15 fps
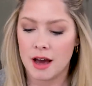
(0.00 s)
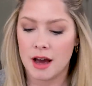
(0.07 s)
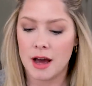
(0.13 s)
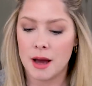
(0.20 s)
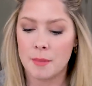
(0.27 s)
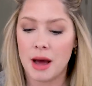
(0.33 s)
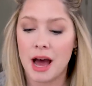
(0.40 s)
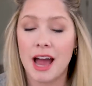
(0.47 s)

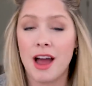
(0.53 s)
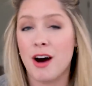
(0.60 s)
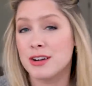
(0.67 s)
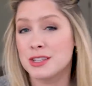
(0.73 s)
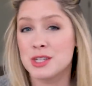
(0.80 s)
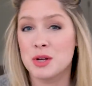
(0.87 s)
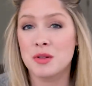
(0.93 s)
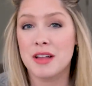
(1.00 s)
Um, I
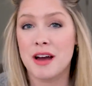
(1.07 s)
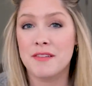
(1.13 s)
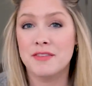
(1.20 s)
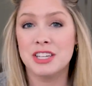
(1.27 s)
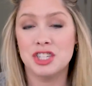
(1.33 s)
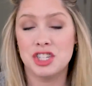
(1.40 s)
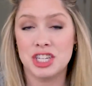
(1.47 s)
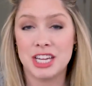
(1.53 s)
also love
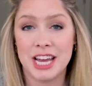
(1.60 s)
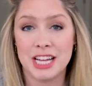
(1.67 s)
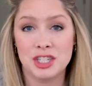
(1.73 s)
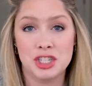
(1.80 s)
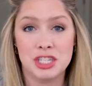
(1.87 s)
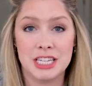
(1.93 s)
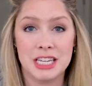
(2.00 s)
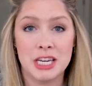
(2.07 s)
the
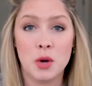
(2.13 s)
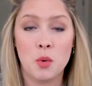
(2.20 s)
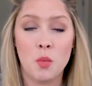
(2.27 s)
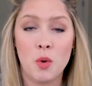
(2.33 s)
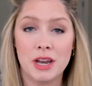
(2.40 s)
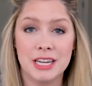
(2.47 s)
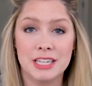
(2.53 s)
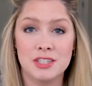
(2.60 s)
GHD
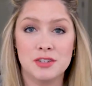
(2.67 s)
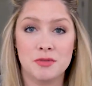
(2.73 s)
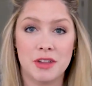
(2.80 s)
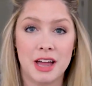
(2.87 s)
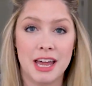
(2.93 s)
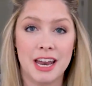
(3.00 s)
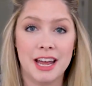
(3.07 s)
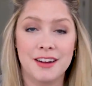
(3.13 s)
one inch
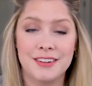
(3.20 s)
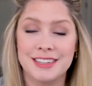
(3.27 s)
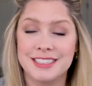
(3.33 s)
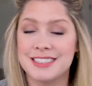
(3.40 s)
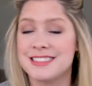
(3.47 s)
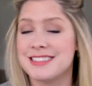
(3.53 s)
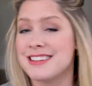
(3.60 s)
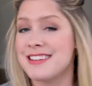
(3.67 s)
flat iron. It
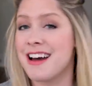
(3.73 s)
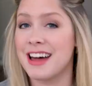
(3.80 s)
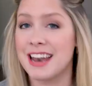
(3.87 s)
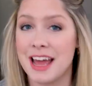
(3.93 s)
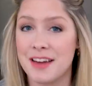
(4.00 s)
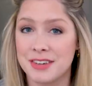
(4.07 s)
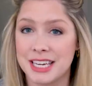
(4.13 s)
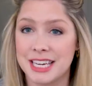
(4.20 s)
does not
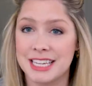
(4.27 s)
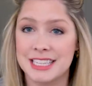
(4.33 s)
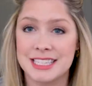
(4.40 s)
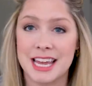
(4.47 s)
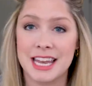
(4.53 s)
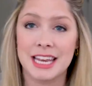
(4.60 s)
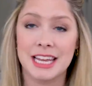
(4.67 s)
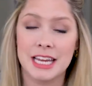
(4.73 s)
have a heat
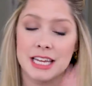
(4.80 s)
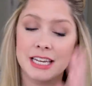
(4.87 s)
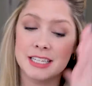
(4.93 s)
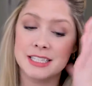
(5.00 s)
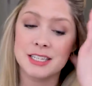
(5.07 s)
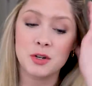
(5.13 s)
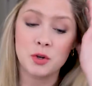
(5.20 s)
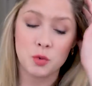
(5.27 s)
setting. It
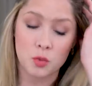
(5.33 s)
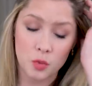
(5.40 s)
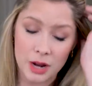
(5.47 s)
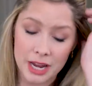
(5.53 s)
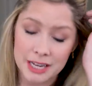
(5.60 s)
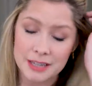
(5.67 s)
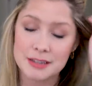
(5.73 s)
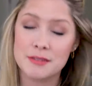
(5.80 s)
is a
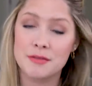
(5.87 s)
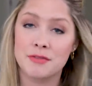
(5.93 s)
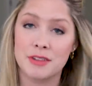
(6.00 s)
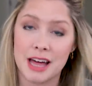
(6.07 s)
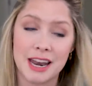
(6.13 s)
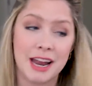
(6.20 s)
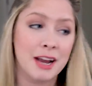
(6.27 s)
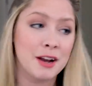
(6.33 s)
great
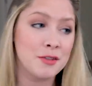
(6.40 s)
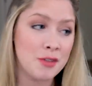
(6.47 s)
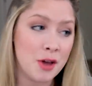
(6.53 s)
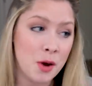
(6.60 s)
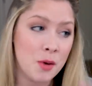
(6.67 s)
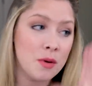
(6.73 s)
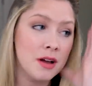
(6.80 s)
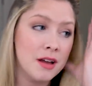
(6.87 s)
flat iron
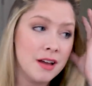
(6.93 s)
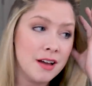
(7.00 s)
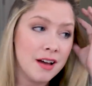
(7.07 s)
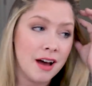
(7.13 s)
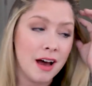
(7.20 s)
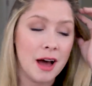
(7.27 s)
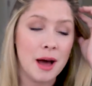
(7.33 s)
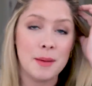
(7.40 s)
though.
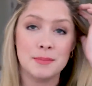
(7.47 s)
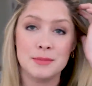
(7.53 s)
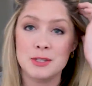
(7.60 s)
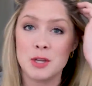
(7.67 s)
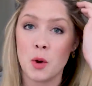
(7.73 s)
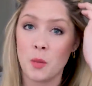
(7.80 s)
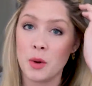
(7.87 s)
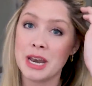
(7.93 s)
Um,
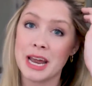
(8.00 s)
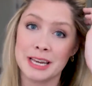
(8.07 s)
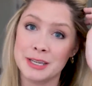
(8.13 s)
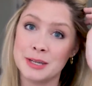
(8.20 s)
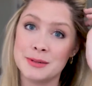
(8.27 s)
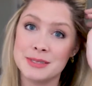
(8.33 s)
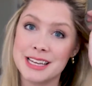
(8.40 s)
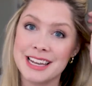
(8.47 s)
so when I
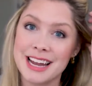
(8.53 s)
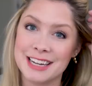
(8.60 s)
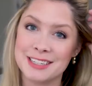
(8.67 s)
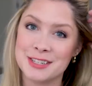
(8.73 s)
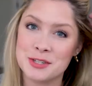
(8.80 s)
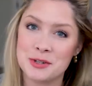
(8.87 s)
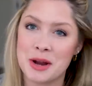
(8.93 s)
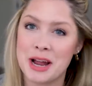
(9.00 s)
use it, I
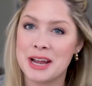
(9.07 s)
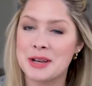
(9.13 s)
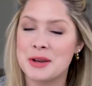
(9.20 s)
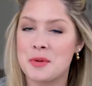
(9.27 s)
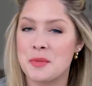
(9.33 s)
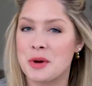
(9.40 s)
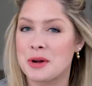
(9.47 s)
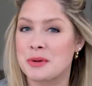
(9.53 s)
just try
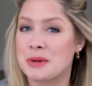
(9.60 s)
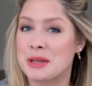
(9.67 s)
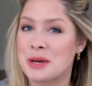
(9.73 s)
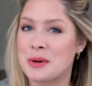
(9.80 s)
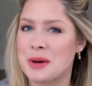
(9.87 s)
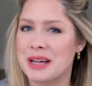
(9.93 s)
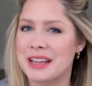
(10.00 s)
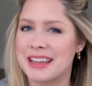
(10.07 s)
and work really
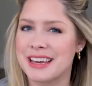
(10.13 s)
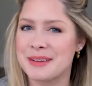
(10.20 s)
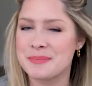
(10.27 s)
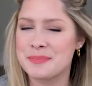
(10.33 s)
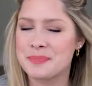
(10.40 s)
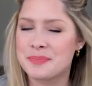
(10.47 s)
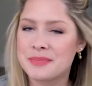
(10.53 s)
quickly.